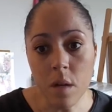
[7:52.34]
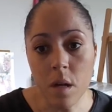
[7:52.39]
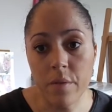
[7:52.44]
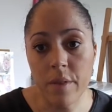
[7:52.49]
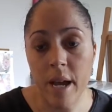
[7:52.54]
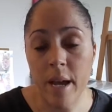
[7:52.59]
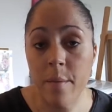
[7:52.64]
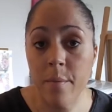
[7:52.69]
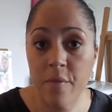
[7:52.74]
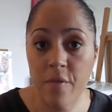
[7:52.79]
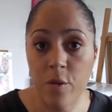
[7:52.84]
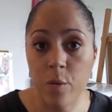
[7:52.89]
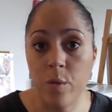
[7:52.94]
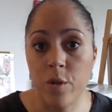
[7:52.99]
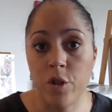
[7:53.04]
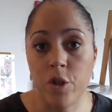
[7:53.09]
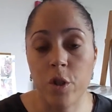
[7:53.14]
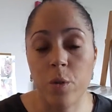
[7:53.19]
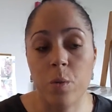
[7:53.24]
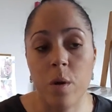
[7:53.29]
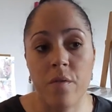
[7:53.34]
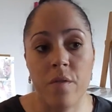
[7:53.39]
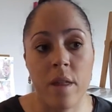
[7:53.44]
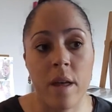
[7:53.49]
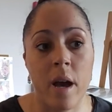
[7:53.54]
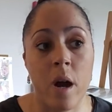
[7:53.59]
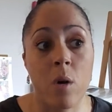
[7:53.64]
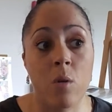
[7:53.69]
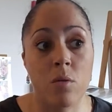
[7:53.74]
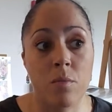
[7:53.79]
that influence you, whether
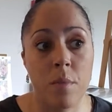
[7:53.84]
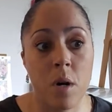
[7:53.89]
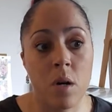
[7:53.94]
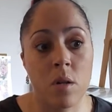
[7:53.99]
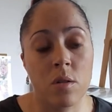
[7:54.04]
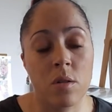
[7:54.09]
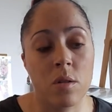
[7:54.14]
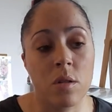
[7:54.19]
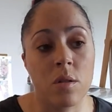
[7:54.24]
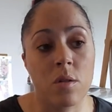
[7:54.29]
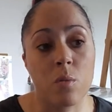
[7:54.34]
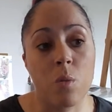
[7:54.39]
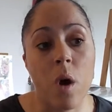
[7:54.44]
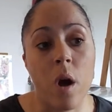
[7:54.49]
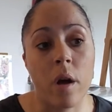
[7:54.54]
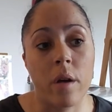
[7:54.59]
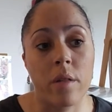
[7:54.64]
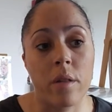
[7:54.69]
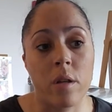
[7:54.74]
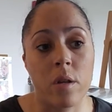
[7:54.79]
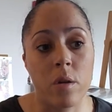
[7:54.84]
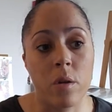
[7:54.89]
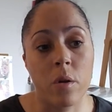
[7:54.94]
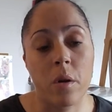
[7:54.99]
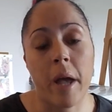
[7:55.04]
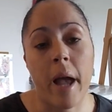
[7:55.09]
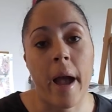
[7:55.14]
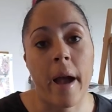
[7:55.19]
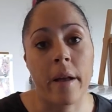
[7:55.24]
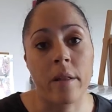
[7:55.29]
they're old masters' work that you
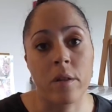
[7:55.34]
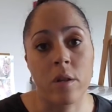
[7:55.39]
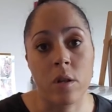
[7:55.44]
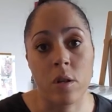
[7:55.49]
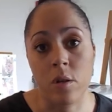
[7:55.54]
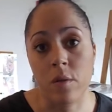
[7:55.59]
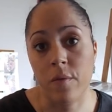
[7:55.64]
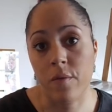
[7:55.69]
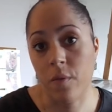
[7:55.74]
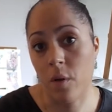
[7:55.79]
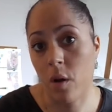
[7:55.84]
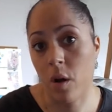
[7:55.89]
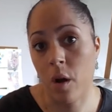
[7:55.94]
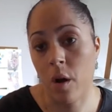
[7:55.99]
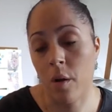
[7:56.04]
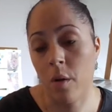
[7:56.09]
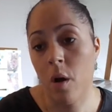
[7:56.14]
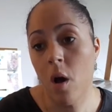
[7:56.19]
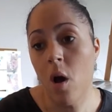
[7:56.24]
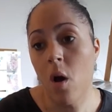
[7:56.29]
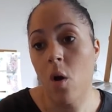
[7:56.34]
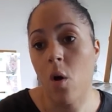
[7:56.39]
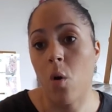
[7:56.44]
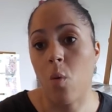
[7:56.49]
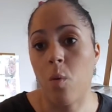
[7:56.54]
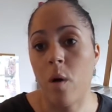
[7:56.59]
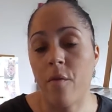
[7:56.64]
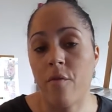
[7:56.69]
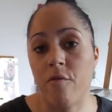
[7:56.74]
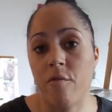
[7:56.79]
look at and that you follow, or
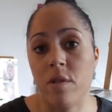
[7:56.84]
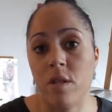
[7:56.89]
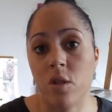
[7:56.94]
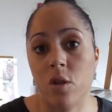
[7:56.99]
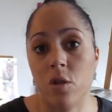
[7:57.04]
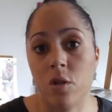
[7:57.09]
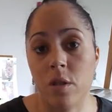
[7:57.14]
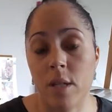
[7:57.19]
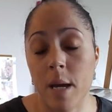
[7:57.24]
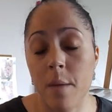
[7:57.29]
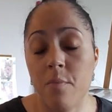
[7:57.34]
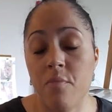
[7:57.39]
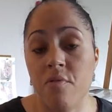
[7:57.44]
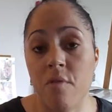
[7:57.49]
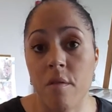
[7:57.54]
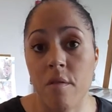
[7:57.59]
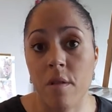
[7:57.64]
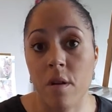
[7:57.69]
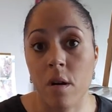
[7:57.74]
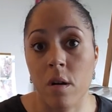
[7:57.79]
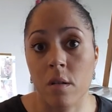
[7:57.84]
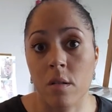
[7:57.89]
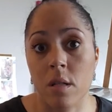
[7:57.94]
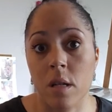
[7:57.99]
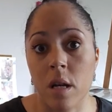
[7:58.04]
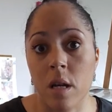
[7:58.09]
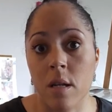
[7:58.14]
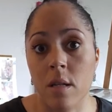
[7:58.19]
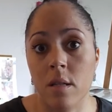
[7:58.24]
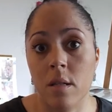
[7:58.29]
whether it's a contemporary
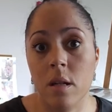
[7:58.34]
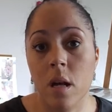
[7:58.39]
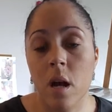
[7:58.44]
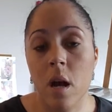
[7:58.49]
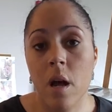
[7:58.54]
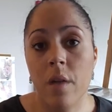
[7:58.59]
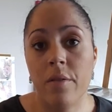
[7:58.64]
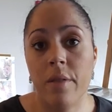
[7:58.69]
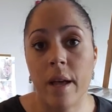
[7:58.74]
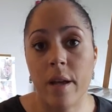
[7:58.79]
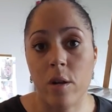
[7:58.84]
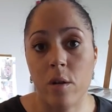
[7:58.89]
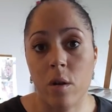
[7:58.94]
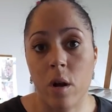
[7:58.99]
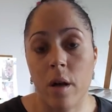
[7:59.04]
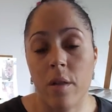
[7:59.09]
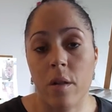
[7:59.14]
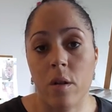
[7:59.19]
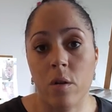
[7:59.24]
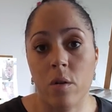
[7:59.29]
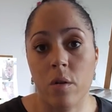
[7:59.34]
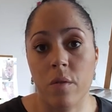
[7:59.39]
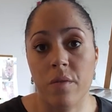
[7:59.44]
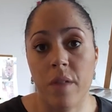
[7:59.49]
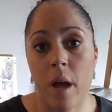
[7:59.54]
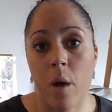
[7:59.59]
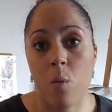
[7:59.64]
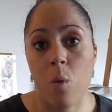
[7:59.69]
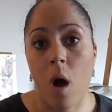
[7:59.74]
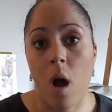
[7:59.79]
artist that you like the look of
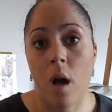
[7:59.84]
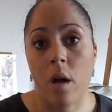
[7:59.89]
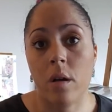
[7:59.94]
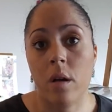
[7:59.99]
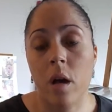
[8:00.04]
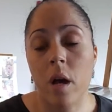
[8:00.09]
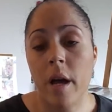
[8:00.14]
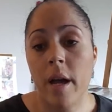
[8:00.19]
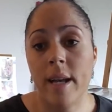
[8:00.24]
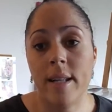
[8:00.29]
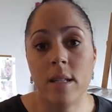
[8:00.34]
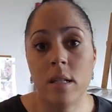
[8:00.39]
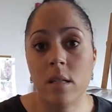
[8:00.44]
their work. It